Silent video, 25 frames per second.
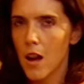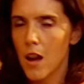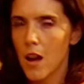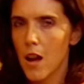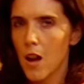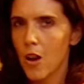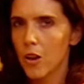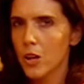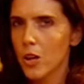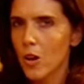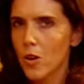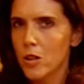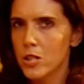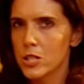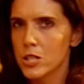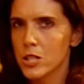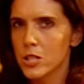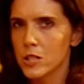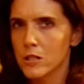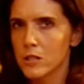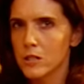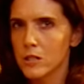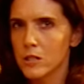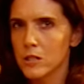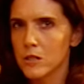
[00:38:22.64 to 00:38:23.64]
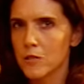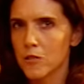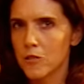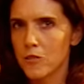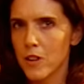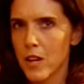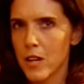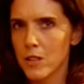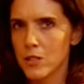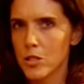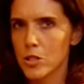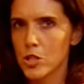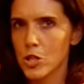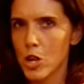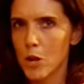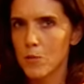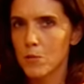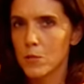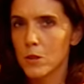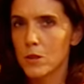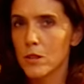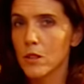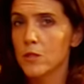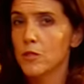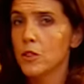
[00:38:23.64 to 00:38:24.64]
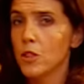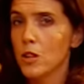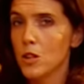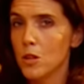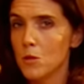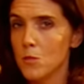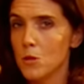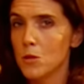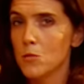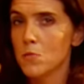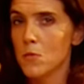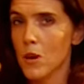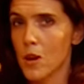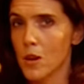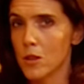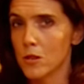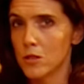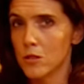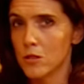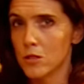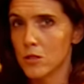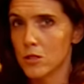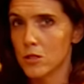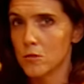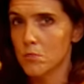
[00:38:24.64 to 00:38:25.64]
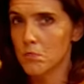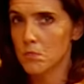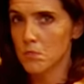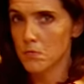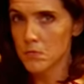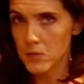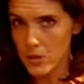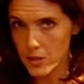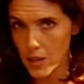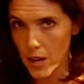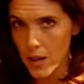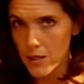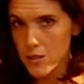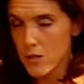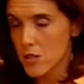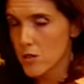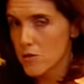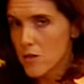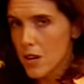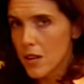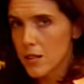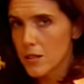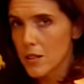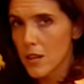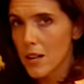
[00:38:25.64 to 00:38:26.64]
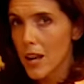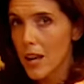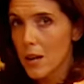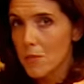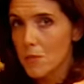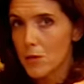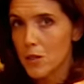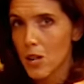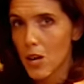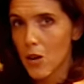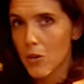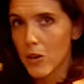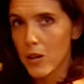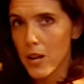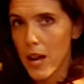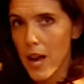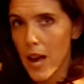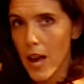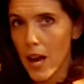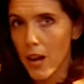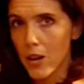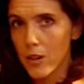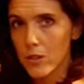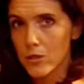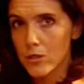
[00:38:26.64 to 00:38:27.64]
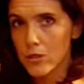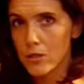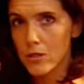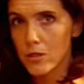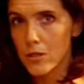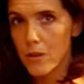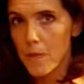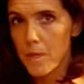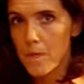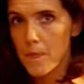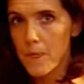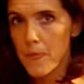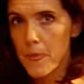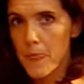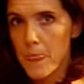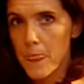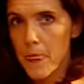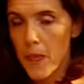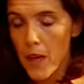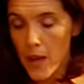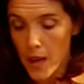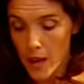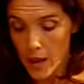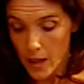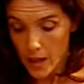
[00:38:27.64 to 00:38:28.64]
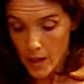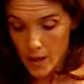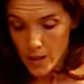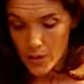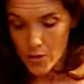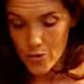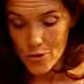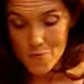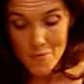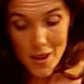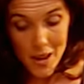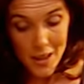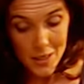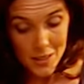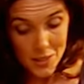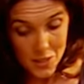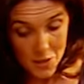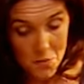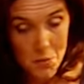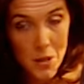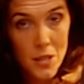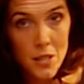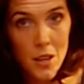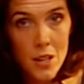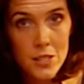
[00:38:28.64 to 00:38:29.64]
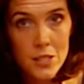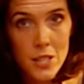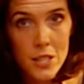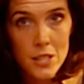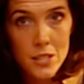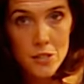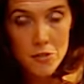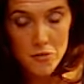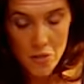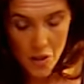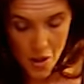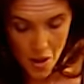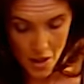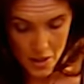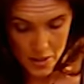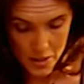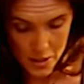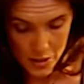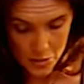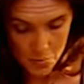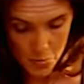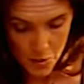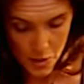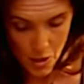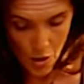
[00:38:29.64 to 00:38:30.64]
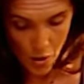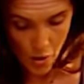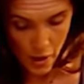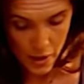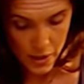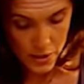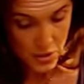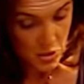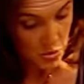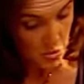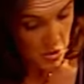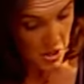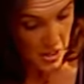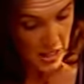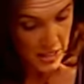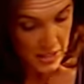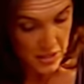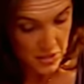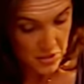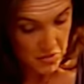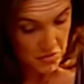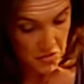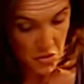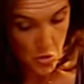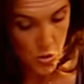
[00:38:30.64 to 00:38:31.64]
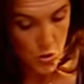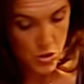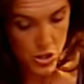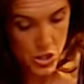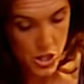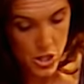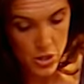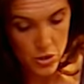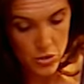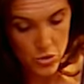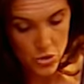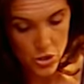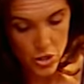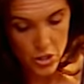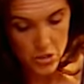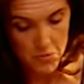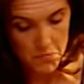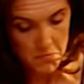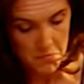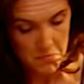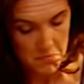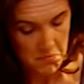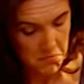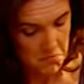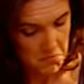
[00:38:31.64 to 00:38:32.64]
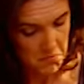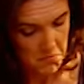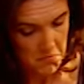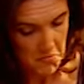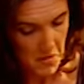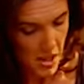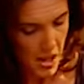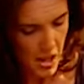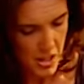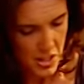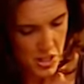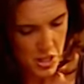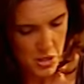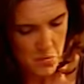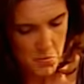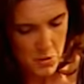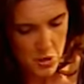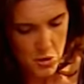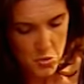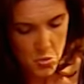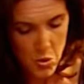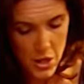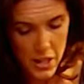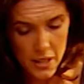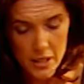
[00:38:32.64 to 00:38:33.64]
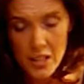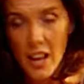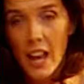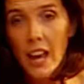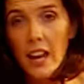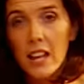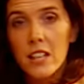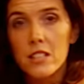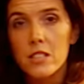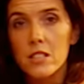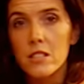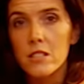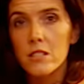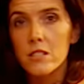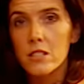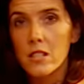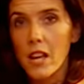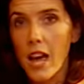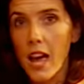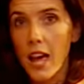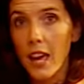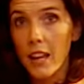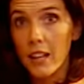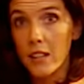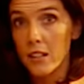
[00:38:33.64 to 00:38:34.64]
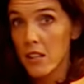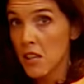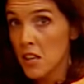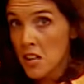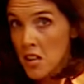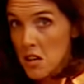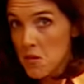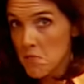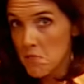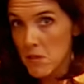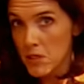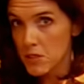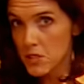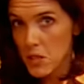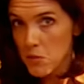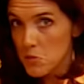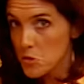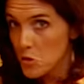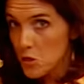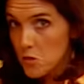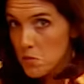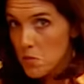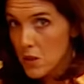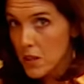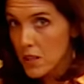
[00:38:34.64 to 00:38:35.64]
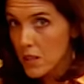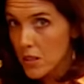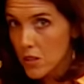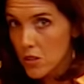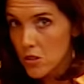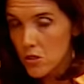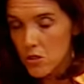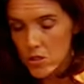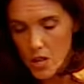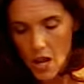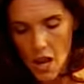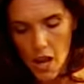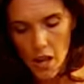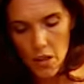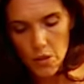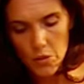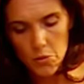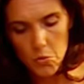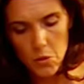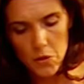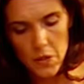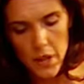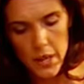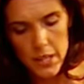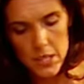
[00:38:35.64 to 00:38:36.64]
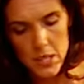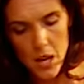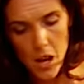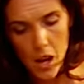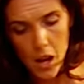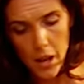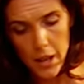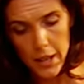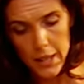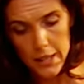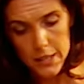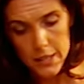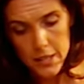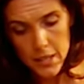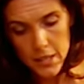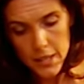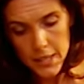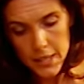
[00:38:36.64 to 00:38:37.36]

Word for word: Archaeologists found a jumble of human bones scattered around a late Minoan house. The remains have been identified as belonging to at least four children, aged between 8 and 10. They seem to have been in good health when they died.